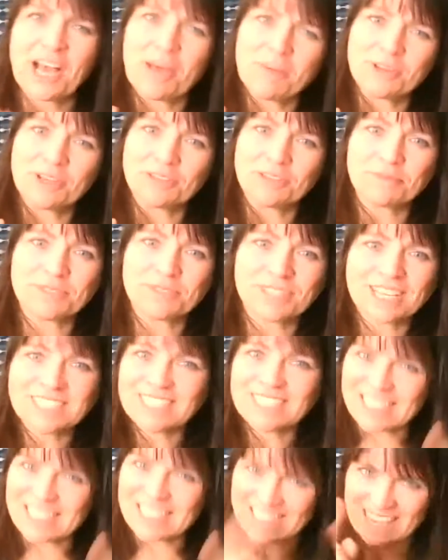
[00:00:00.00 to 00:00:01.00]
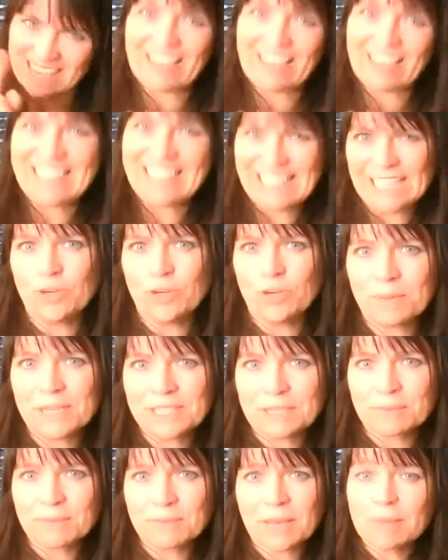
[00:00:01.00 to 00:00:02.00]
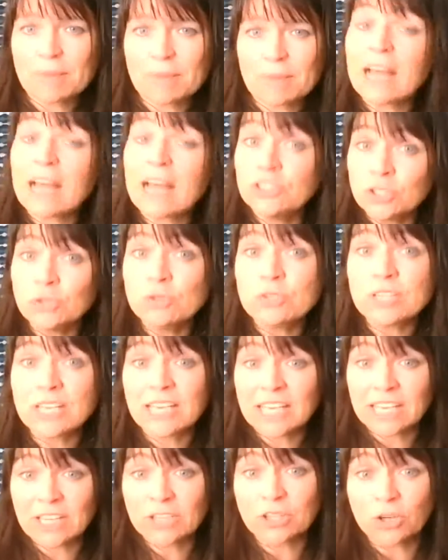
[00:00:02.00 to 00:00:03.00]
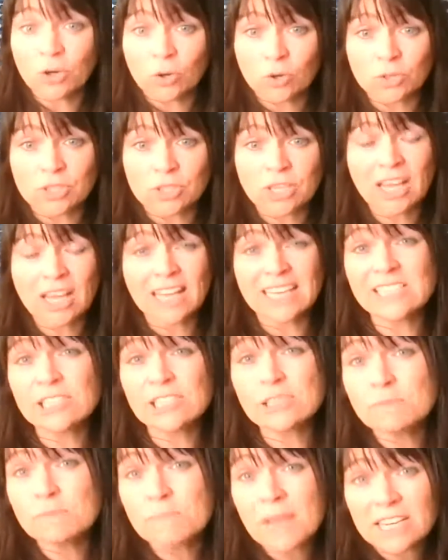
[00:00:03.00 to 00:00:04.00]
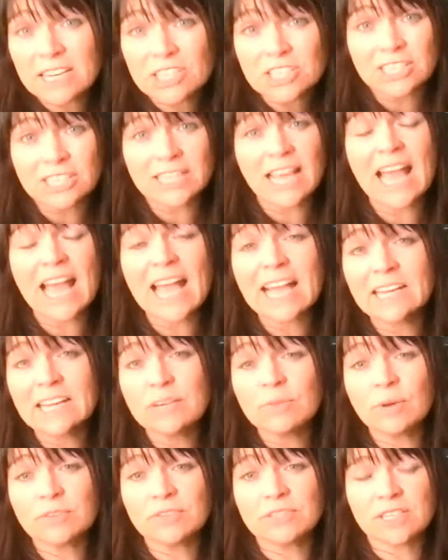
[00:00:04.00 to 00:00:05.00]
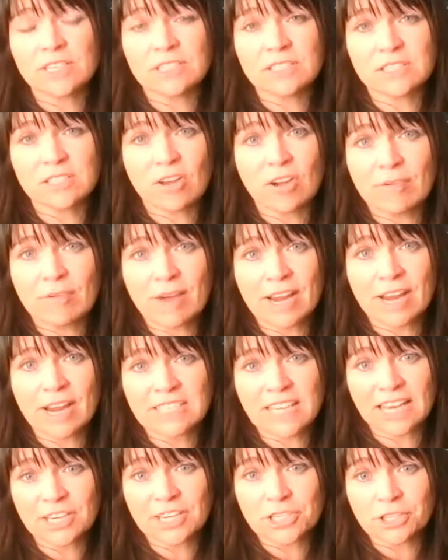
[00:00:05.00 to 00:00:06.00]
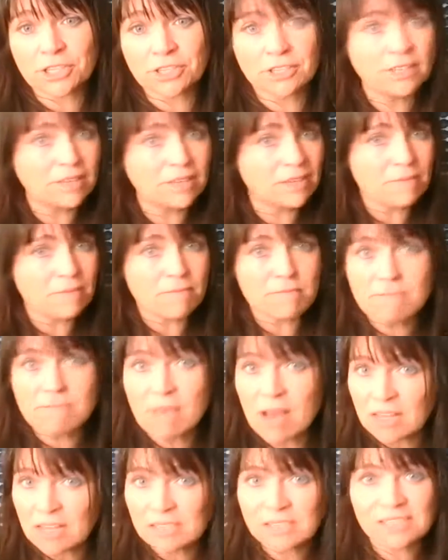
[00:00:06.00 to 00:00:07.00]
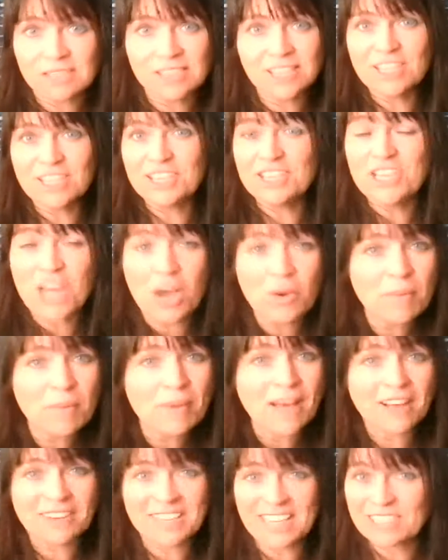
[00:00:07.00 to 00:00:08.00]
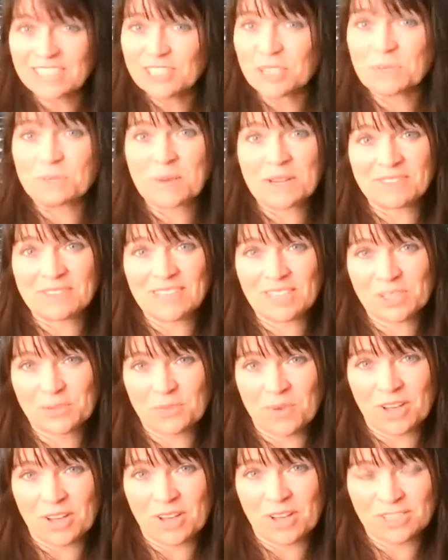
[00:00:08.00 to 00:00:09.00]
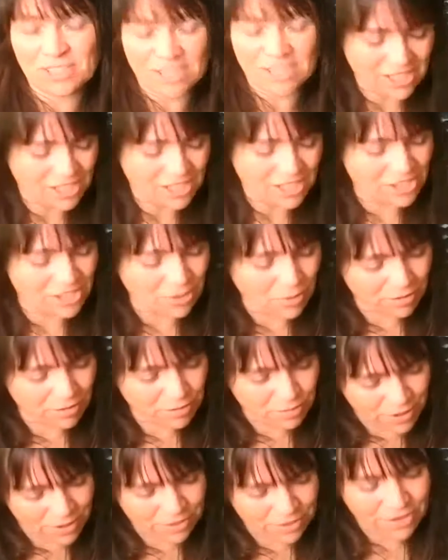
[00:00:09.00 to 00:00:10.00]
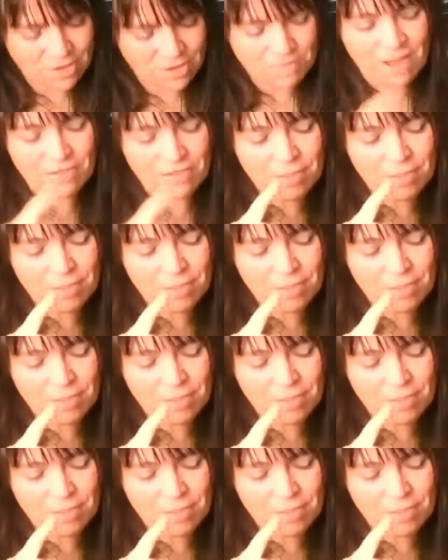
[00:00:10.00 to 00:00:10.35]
an earth protector, let's get that legal piece of paper and use it in court. And especially anyone that does direct action must know about it and spread this word. So we've spoken about the